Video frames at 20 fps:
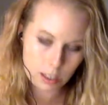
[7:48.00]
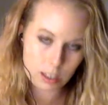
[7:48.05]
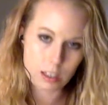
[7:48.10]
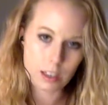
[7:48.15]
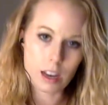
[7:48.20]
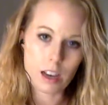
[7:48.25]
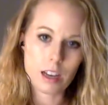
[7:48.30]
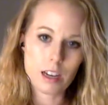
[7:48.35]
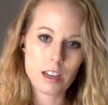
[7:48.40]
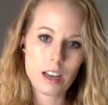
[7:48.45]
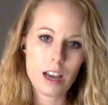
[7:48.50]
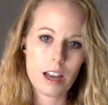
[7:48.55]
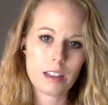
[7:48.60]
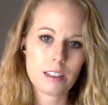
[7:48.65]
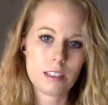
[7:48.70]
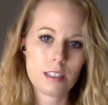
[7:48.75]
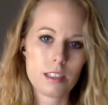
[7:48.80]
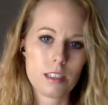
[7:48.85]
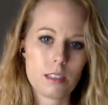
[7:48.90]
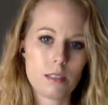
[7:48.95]
kind of
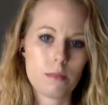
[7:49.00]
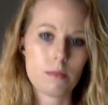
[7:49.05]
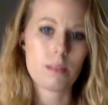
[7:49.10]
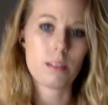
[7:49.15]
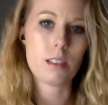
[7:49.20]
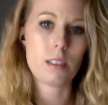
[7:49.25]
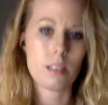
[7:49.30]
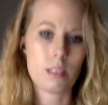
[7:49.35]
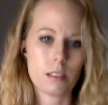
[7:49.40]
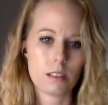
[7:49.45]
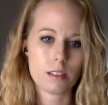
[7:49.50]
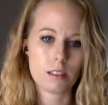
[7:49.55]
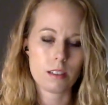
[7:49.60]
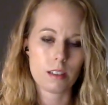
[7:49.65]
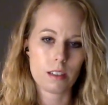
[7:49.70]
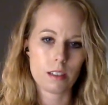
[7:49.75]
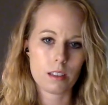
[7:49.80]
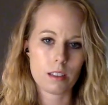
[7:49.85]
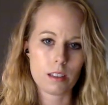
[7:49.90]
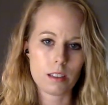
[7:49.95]
has these
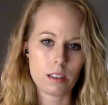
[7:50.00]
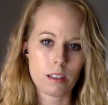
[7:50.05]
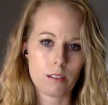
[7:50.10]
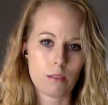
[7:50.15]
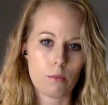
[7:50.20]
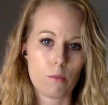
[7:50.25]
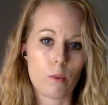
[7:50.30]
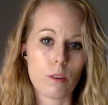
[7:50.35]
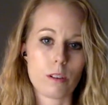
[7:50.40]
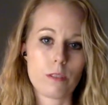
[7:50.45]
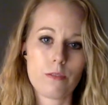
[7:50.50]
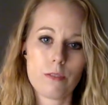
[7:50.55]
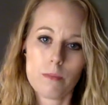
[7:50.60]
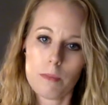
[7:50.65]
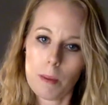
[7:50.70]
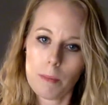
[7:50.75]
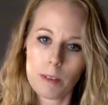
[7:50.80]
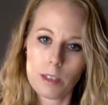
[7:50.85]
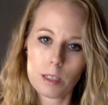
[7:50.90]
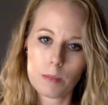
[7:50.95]
wonderful
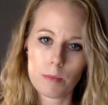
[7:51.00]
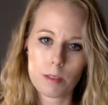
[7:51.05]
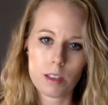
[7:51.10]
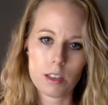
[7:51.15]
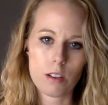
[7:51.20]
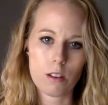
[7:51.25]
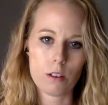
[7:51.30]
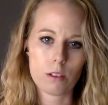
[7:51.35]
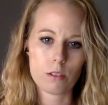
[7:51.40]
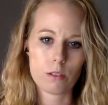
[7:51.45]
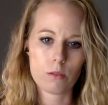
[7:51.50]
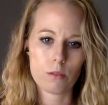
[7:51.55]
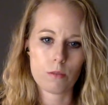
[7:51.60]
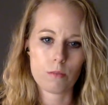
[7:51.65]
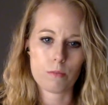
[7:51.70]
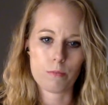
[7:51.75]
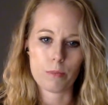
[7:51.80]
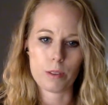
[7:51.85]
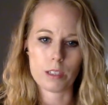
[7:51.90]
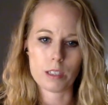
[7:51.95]
memories, but then he
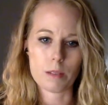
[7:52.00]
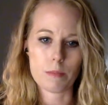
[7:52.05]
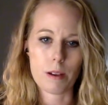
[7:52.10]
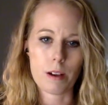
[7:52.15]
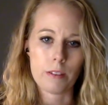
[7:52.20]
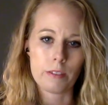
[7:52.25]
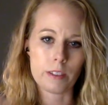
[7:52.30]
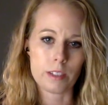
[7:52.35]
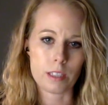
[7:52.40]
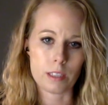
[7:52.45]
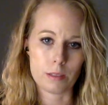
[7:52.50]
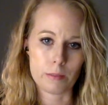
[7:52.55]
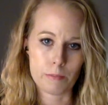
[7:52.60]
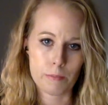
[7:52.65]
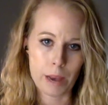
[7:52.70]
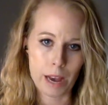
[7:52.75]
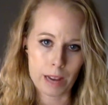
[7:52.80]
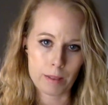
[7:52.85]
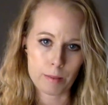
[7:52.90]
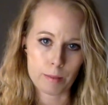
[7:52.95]
also brings about these
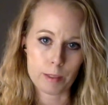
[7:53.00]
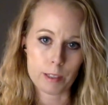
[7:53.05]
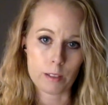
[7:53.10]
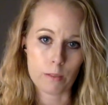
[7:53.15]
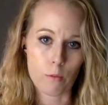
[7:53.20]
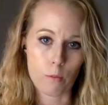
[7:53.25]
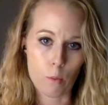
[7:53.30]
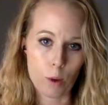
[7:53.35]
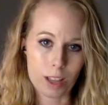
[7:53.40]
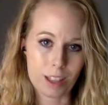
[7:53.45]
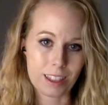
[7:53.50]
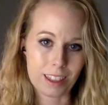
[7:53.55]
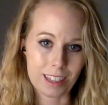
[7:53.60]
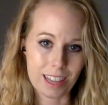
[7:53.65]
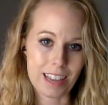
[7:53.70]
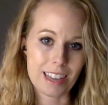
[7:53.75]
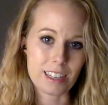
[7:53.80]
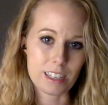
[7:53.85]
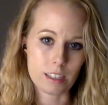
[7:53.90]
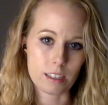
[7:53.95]
bad memories of what
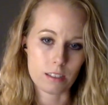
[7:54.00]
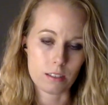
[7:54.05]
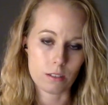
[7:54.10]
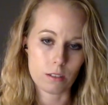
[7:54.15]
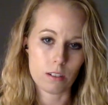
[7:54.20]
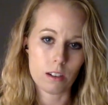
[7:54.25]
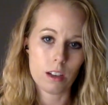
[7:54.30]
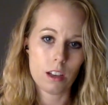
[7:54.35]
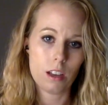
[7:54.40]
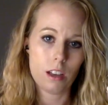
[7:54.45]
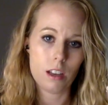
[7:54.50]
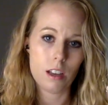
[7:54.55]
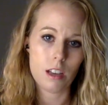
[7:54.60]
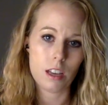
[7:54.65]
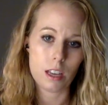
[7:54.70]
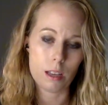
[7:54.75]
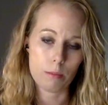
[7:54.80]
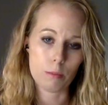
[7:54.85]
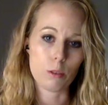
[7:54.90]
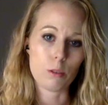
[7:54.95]
led to
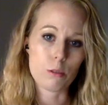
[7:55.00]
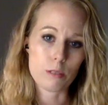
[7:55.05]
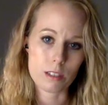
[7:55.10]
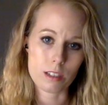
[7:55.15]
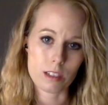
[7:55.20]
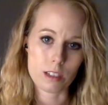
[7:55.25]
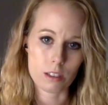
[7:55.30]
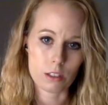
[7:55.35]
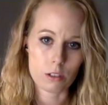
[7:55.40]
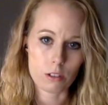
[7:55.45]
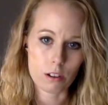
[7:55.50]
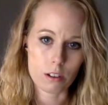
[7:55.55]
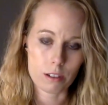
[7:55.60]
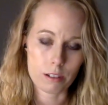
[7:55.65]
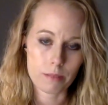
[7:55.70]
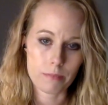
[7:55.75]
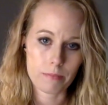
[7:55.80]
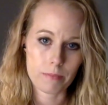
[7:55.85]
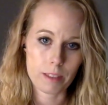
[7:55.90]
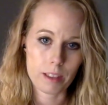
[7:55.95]
him losing his
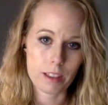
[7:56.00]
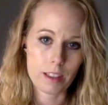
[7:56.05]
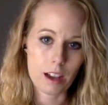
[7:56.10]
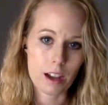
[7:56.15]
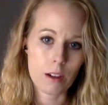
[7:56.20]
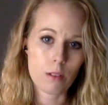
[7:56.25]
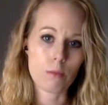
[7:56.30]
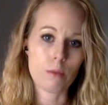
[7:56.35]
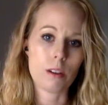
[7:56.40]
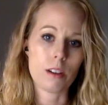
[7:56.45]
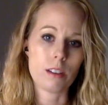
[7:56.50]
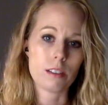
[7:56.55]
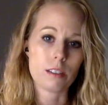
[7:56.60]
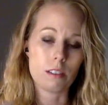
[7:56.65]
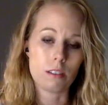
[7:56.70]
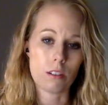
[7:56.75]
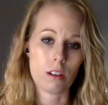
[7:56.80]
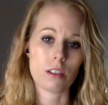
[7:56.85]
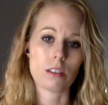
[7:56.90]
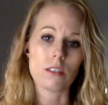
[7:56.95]
daughter. And that was the
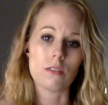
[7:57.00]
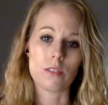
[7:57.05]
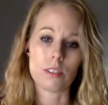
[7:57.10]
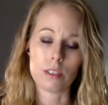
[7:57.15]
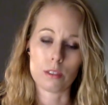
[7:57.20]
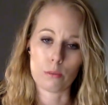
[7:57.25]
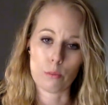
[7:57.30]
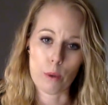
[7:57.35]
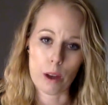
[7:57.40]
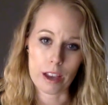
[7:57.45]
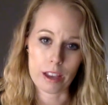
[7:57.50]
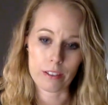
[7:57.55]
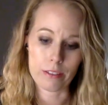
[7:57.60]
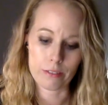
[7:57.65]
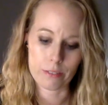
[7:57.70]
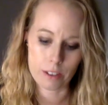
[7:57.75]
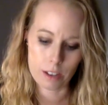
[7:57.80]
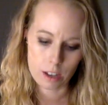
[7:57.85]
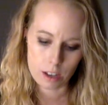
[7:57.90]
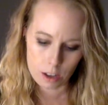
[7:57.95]
loss of his wife,
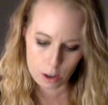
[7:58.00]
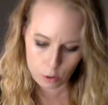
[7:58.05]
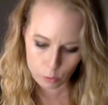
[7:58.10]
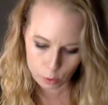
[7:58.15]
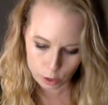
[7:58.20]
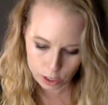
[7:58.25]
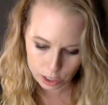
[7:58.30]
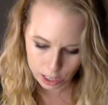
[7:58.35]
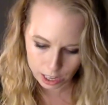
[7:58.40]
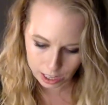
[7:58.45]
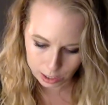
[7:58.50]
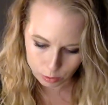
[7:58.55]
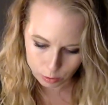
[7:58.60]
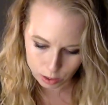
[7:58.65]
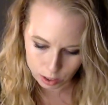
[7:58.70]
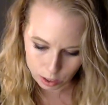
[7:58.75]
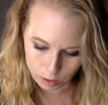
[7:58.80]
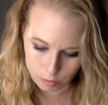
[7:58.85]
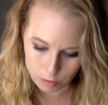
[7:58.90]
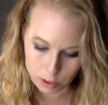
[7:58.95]
which, as we
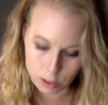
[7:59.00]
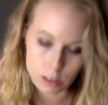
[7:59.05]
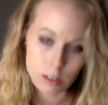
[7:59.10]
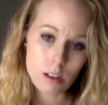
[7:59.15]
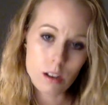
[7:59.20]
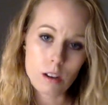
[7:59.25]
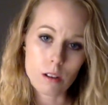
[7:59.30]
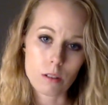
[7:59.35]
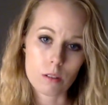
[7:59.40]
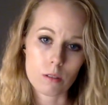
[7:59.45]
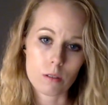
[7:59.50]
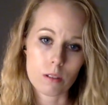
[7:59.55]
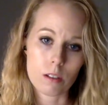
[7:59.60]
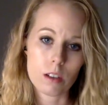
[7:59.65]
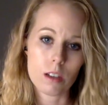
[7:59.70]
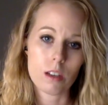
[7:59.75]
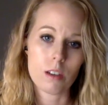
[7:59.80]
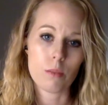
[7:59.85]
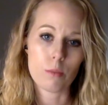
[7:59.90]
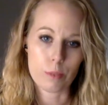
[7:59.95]
come to know,
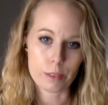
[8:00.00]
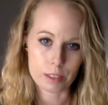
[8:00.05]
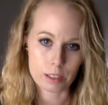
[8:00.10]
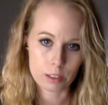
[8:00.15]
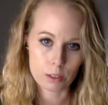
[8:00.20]
was